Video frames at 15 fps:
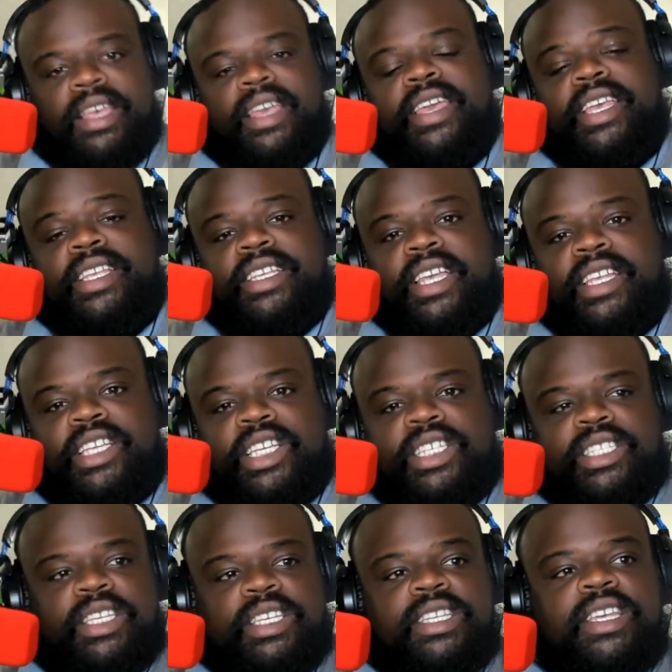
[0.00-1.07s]
it, it
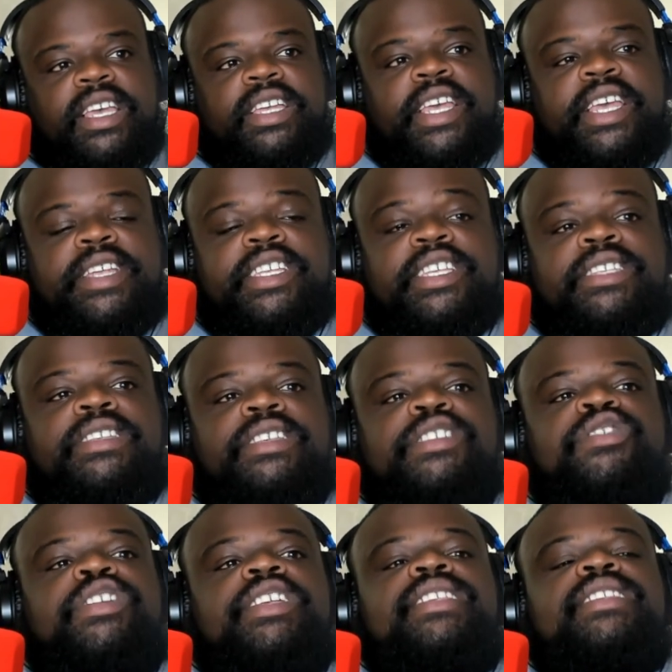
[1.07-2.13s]
just, it, it just, you
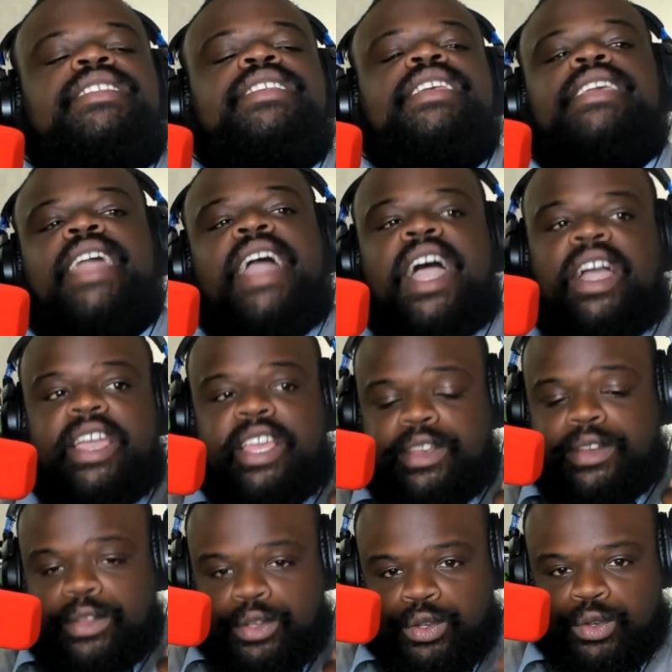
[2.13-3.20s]
can see how it
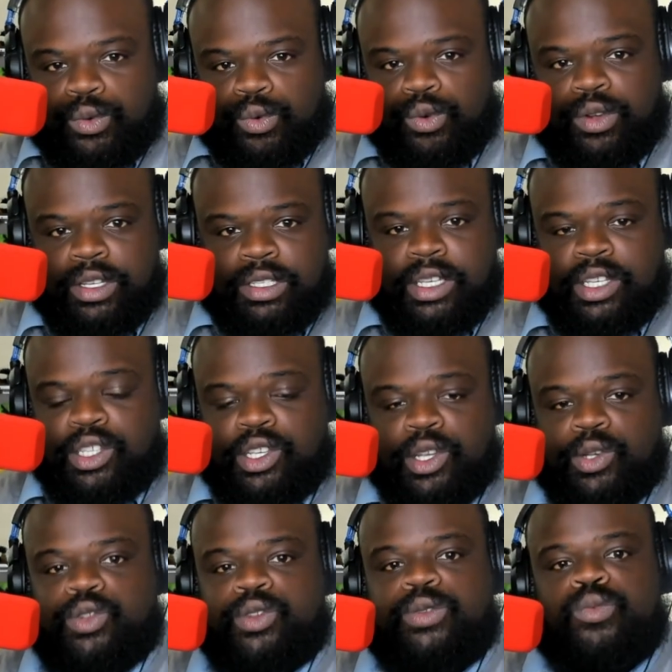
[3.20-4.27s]
destroys these
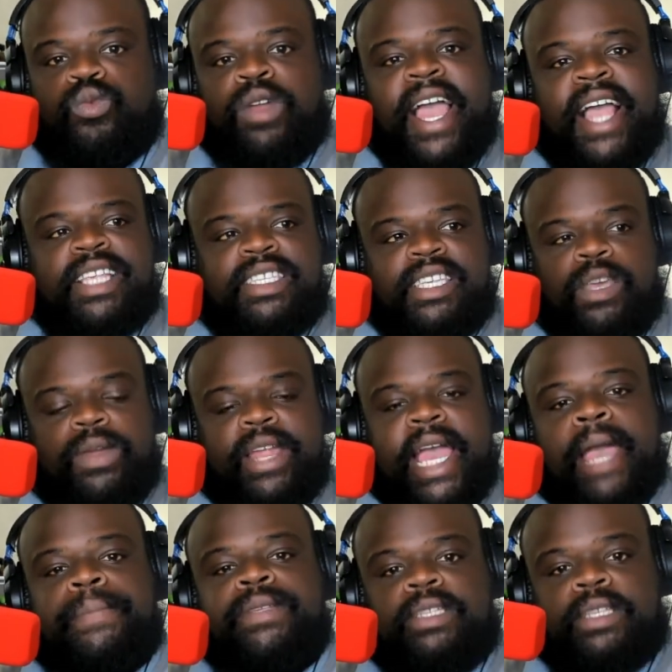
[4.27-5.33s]
children. When I see what
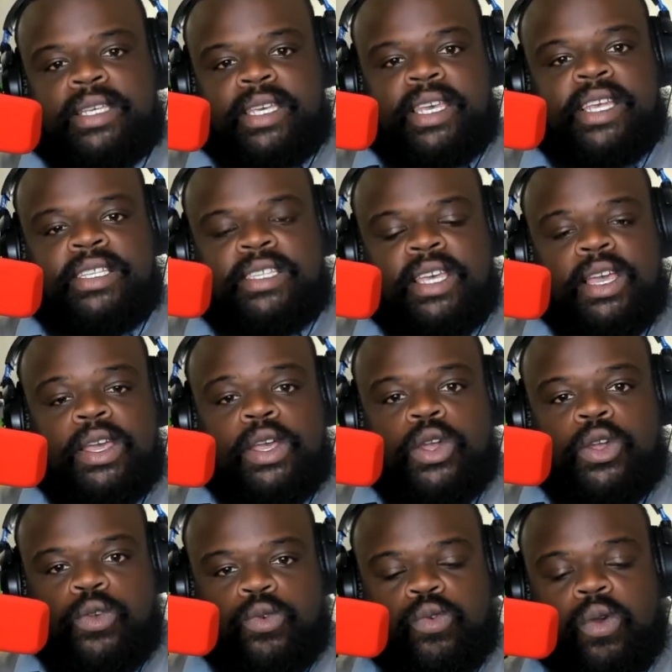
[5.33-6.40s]
happens to kids
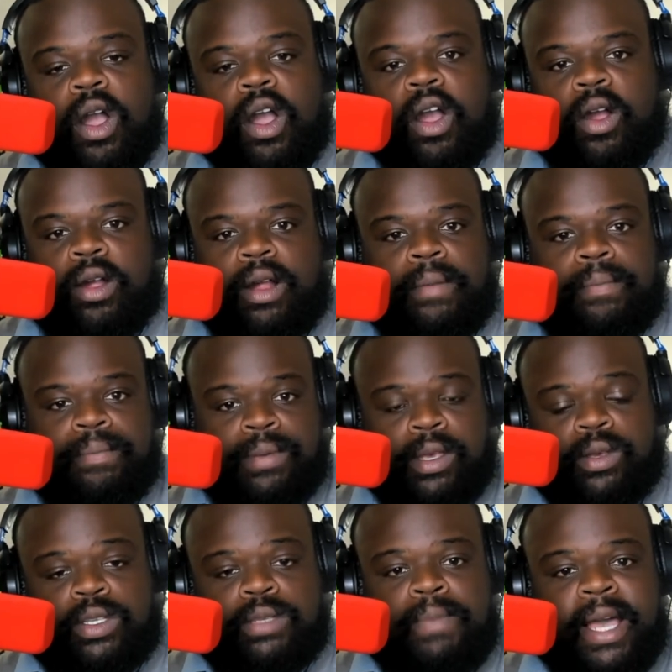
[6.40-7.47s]
who are
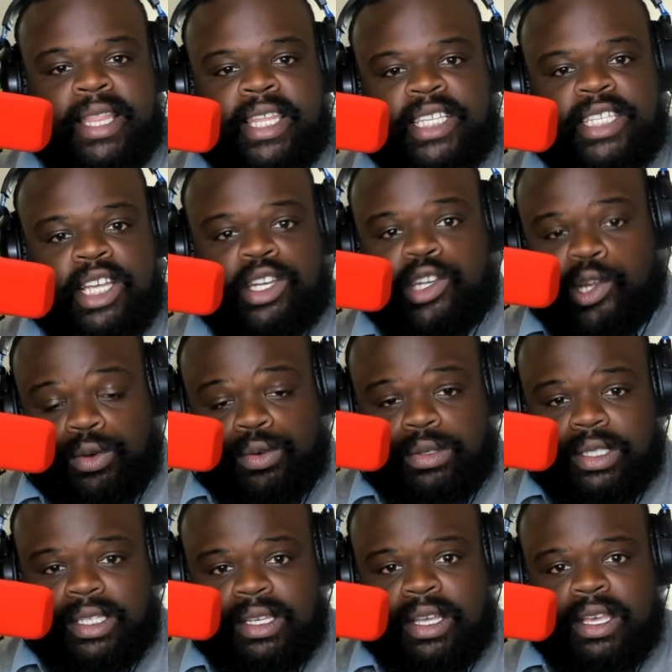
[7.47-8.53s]
abused by these
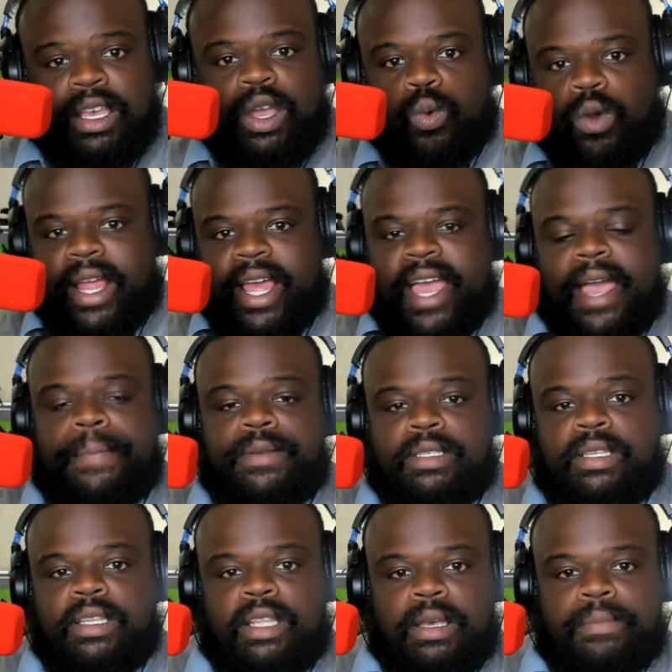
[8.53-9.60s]
adults, what happens
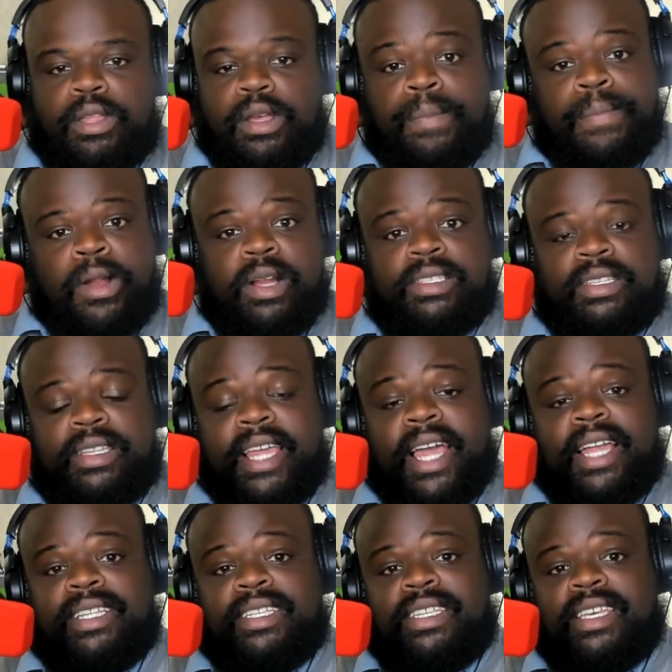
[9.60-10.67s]
to them, their
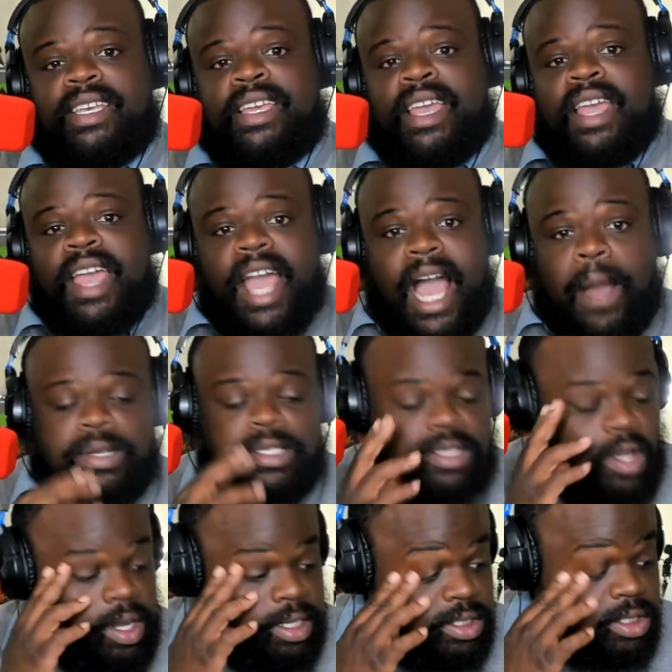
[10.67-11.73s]
personality. I was
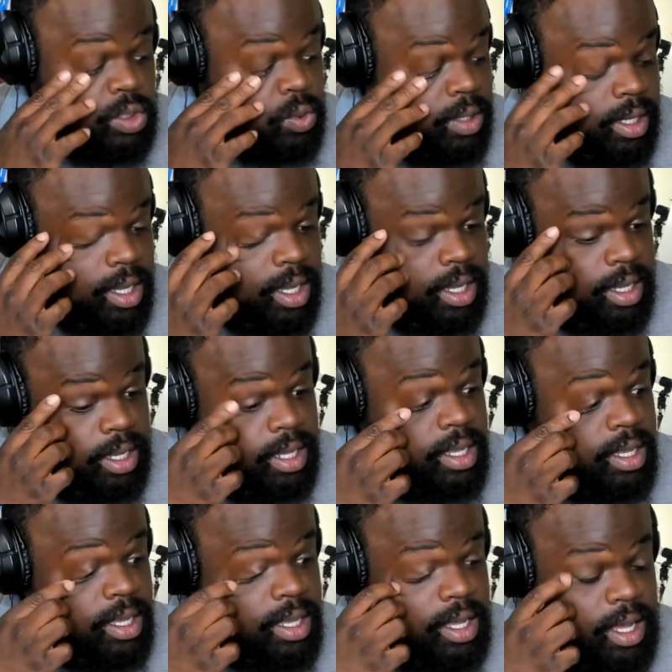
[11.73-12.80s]
talking to a,
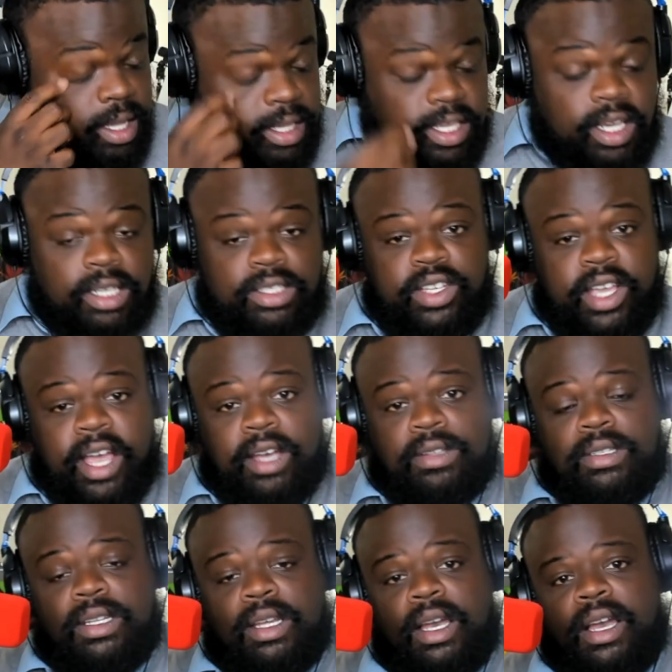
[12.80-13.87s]
a young
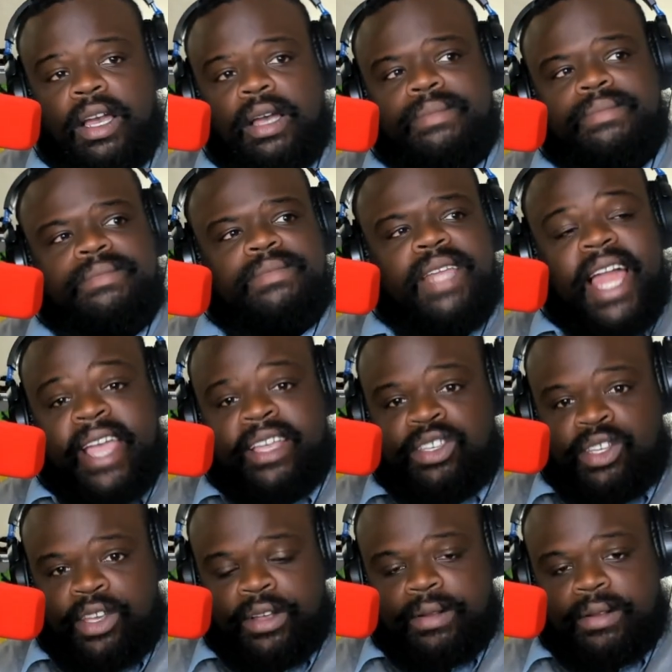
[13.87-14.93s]
child uh, last
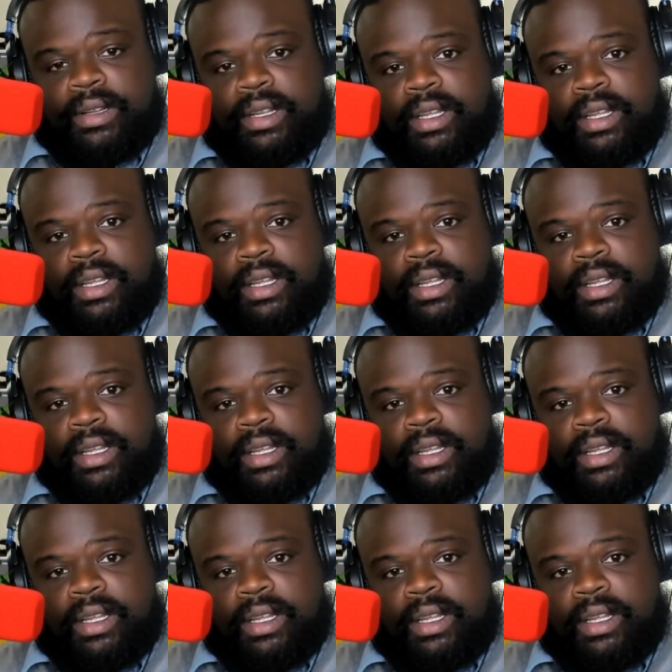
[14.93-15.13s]
year,